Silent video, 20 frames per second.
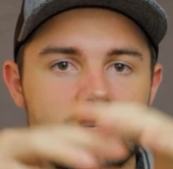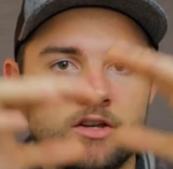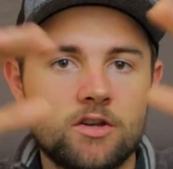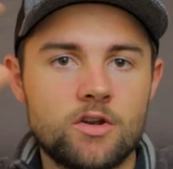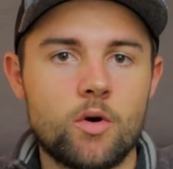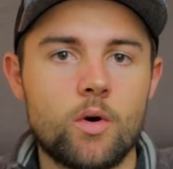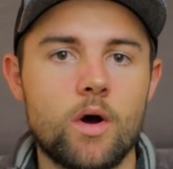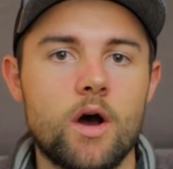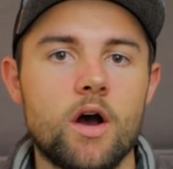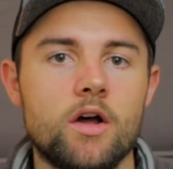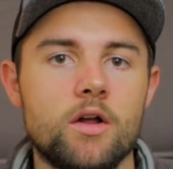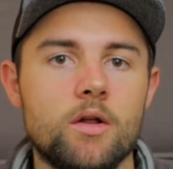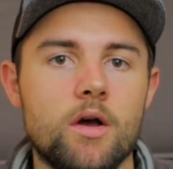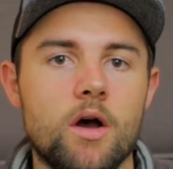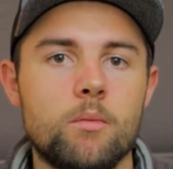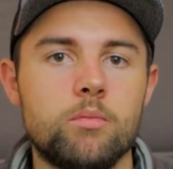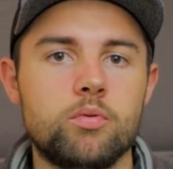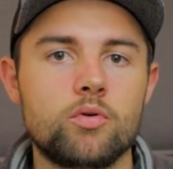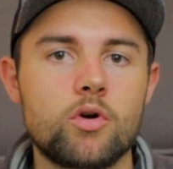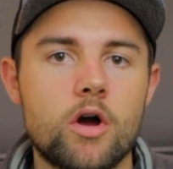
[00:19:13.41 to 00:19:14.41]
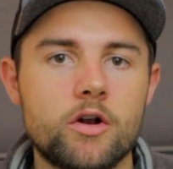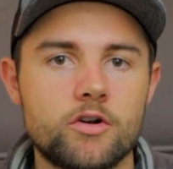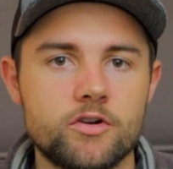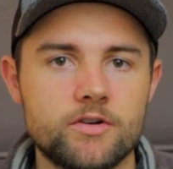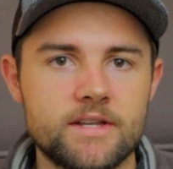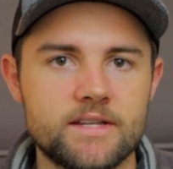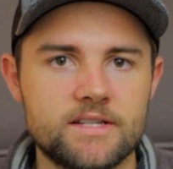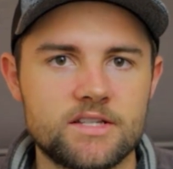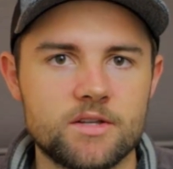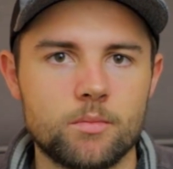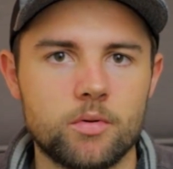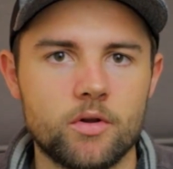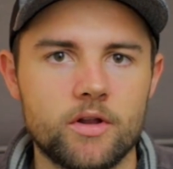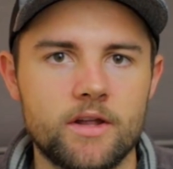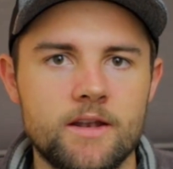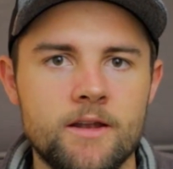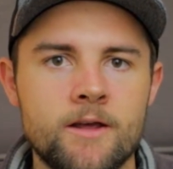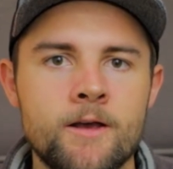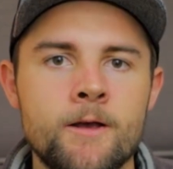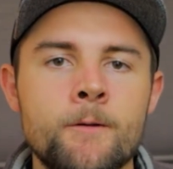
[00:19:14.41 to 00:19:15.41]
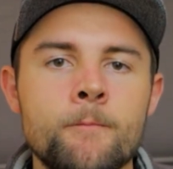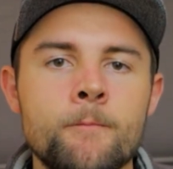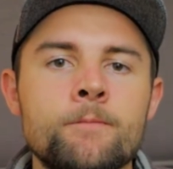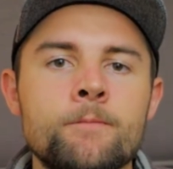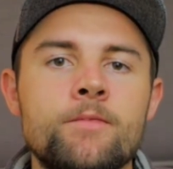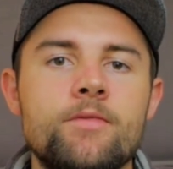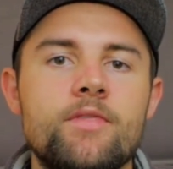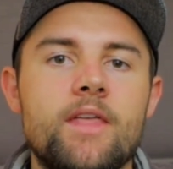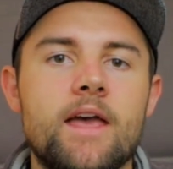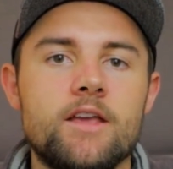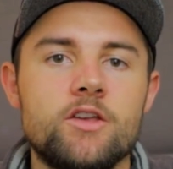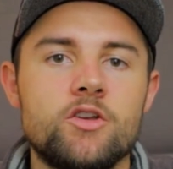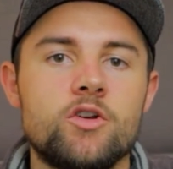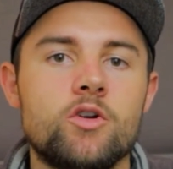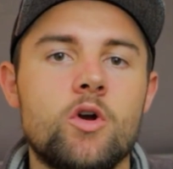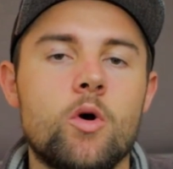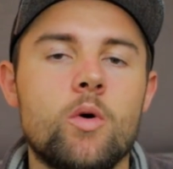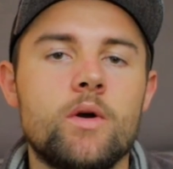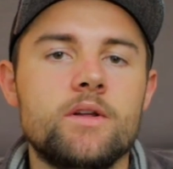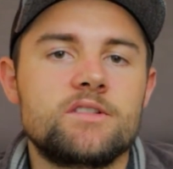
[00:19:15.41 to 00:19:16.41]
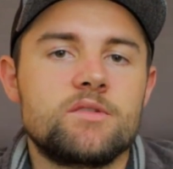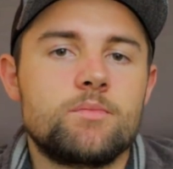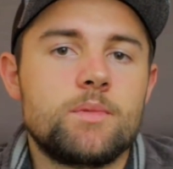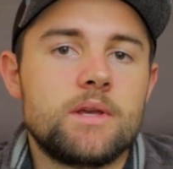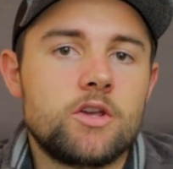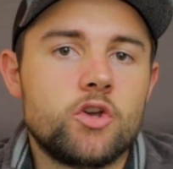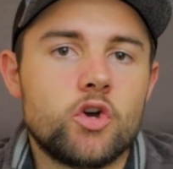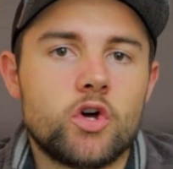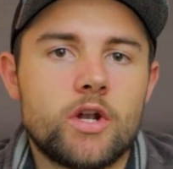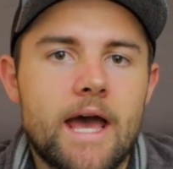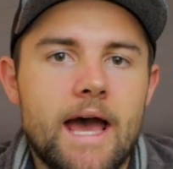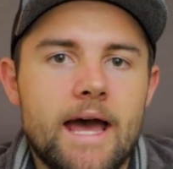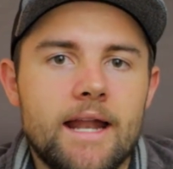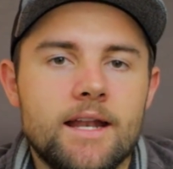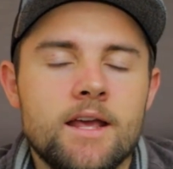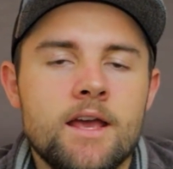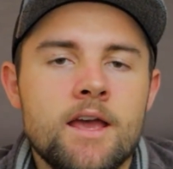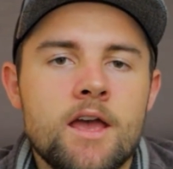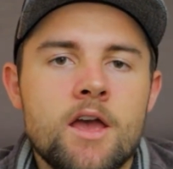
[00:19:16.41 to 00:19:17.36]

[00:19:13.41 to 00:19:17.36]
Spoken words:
a broader discipline that you're going to be good at,